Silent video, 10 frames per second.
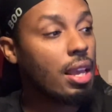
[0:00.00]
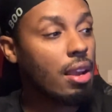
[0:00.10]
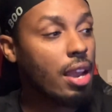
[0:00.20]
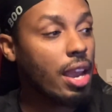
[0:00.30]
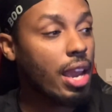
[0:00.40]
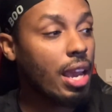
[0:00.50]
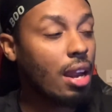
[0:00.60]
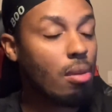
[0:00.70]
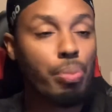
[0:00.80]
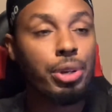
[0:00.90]
And
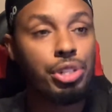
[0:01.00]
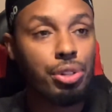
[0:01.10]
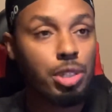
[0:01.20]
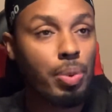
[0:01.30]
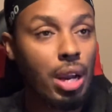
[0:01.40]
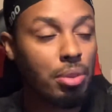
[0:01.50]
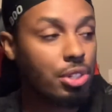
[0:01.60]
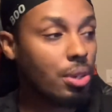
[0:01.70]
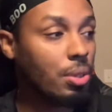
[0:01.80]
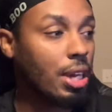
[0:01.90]
I'm pretty sure it's probably
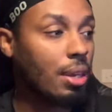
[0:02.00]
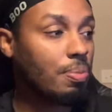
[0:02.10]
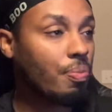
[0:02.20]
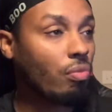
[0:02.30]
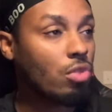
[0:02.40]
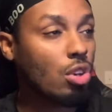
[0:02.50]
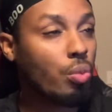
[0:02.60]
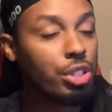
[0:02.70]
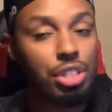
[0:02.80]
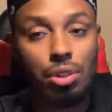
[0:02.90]
sold out. So
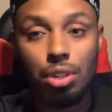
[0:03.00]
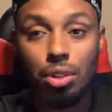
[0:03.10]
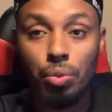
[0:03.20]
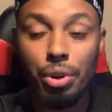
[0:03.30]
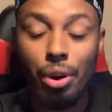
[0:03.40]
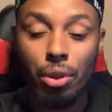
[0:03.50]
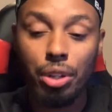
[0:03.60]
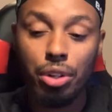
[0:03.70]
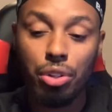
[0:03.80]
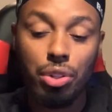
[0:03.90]
we're only
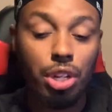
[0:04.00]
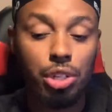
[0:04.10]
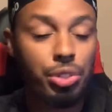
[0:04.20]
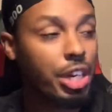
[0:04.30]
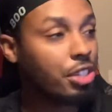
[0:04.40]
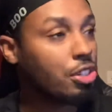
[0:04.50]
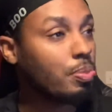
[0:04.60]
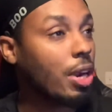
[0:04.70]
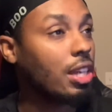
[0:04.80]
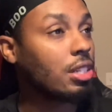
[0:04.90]
going to do the 100 extra
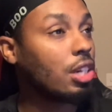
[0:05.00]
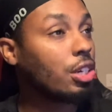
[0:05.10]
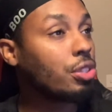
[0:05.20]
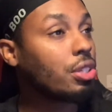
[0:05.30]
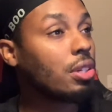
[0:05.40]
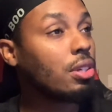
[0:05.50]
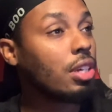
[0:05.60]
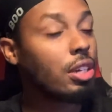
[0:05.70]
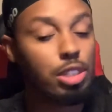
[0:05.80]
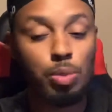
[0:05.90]
spots. 100
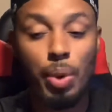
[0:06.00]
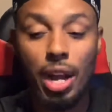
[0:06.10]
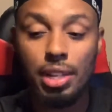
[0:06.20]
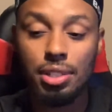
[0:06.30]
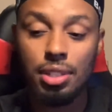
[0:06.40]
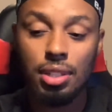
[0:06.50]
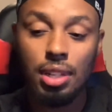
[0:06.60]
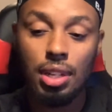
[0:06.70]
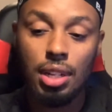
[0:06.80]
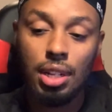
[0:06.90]
spots
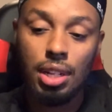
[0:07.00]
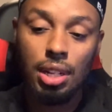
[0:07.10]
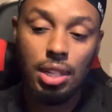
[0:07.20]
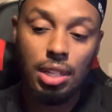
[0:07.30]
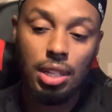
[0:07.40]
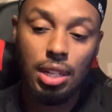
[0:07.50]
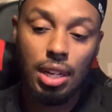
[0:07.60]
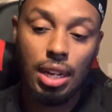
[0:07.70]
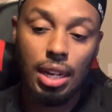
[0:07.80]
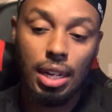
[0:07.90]

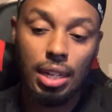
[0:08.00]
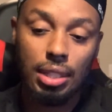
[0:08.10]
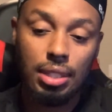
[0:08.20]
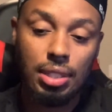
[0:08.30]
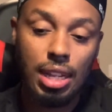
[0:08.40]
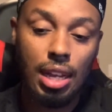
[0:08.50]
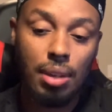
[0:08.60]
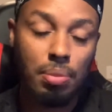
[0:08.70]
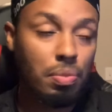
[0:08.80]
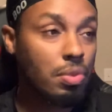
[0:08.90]

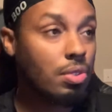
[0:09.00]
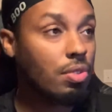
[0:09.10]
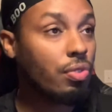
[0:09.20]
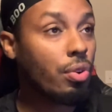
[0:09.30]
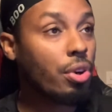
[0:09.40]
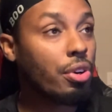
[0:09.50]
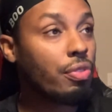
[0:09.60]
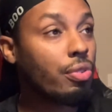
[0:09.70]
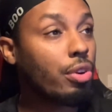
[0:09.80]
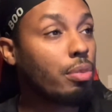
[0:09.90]
times
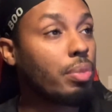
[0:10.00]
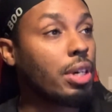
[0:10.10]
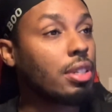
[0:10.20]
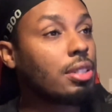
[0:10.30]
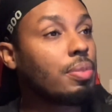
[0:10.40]
$440.